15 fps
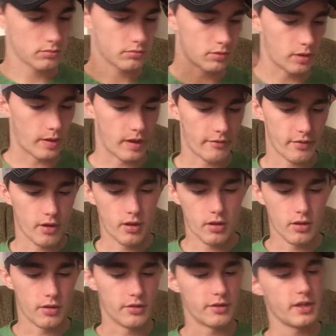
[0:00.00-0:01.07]
where we have
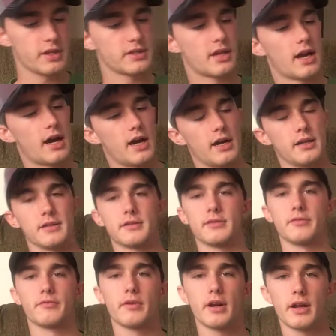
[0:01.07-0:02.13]
these
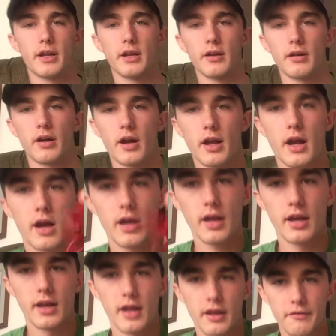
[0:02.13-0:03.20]
guys right here, I got
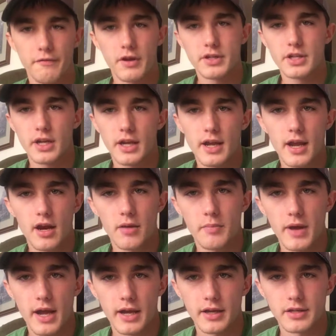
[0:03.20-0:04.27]
in a fishing care
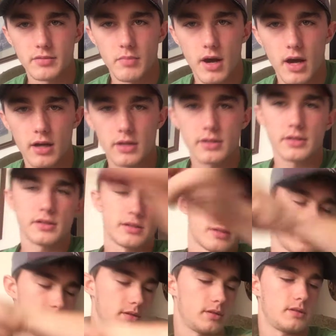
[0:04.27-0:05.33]
package box
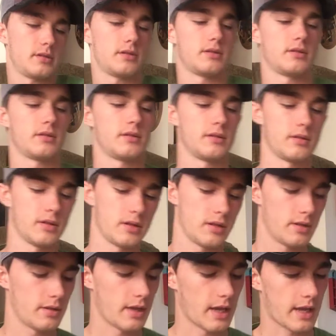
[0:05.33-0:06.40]

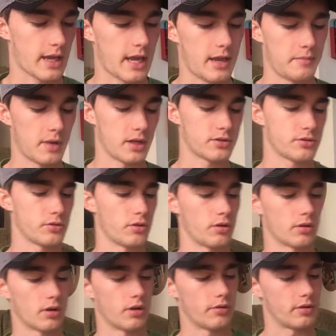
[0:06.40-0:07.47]
that came not too
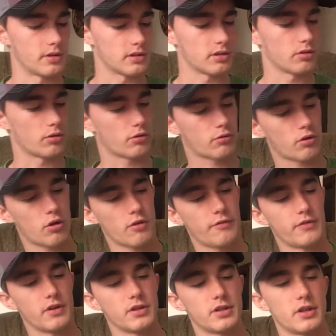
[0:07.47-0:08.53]
long ago. These little
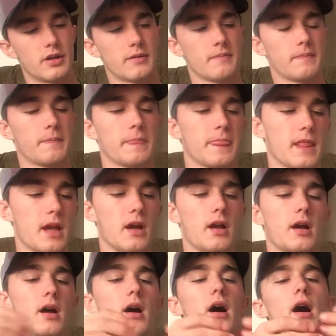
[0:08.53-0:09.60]
crawfish here.
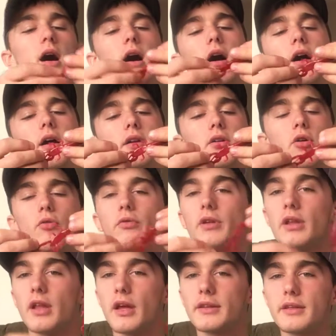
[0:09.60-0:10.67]
I don't
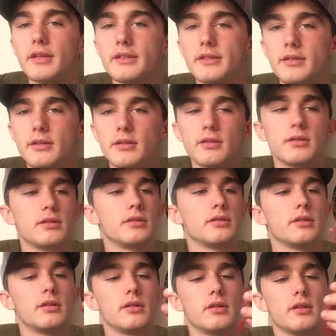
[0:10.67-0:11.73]
really like these.
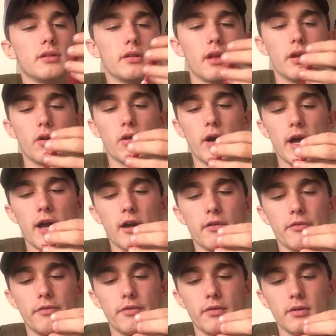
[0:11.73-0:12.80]
They don't
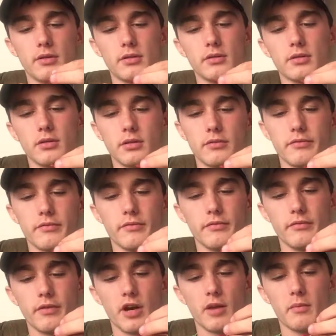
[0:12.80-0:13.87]
have
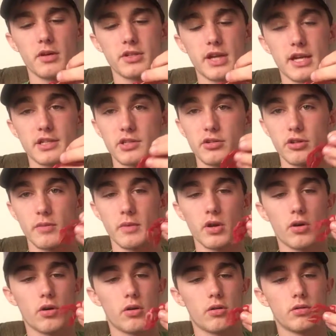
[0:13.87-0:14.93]
very much action to them at
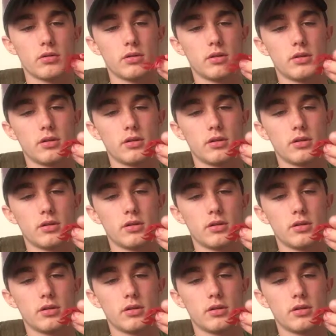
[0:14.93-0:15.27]
all.